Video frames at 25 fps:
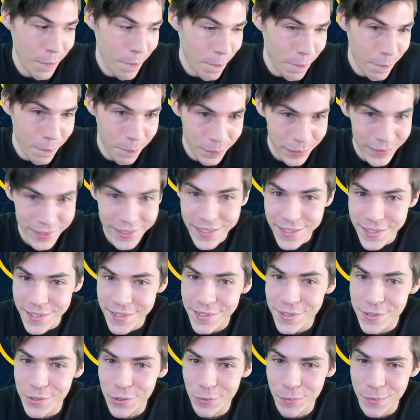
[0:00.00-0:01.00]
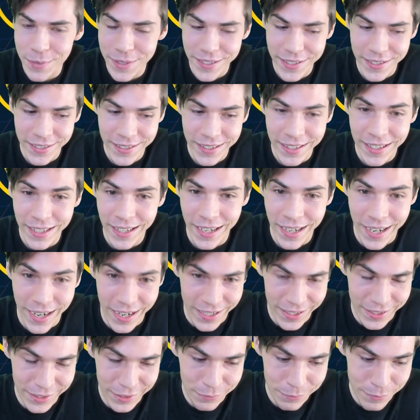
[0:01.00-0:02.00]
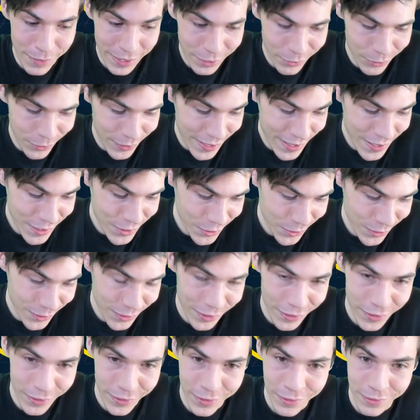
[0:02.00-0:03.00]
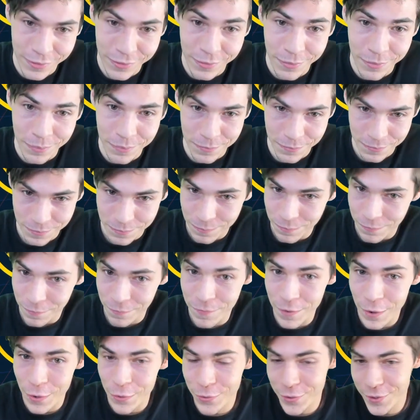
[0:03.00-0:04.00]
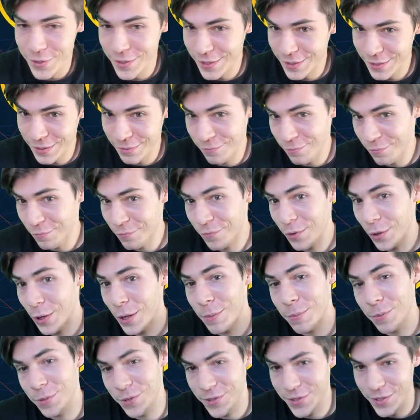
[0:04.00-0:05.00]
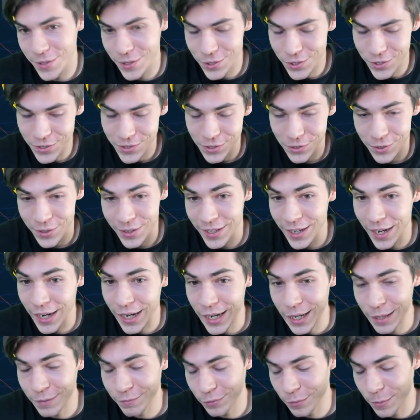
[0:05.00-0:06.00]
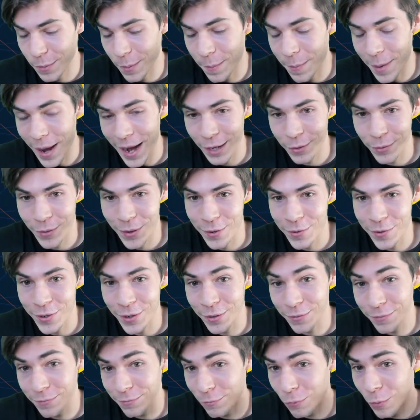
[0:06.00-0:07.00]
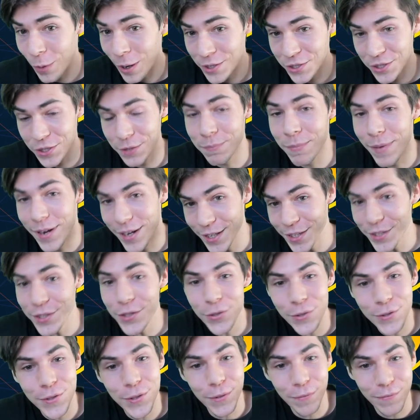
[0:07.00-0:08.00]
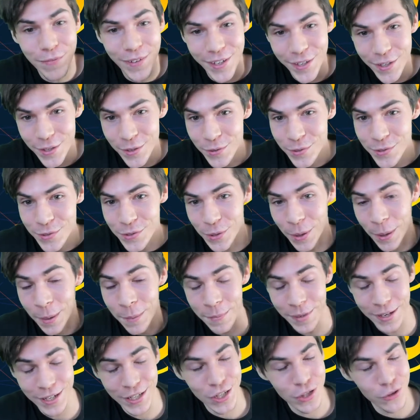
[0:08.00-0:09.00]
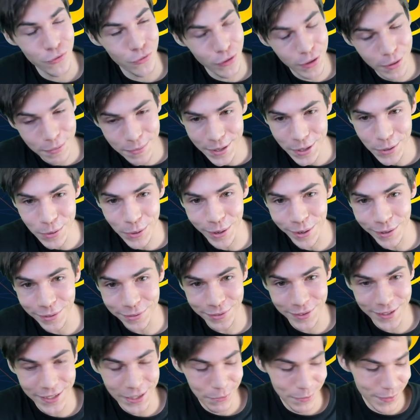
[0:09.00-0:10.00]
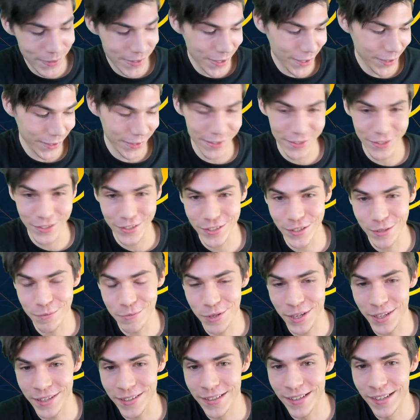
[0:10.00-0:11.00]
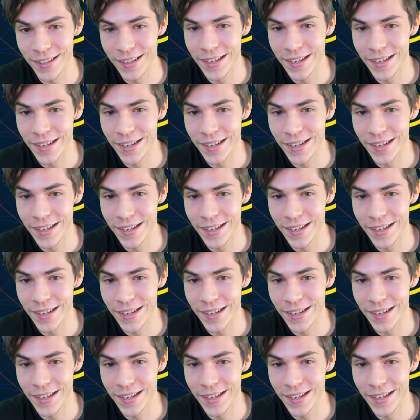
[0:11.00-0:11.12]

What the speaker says: Please sue me. My credentials are very prestigious, alright? I come from a background of watching many YouTube videos, so I'm extremely qualified to be talking on the subject.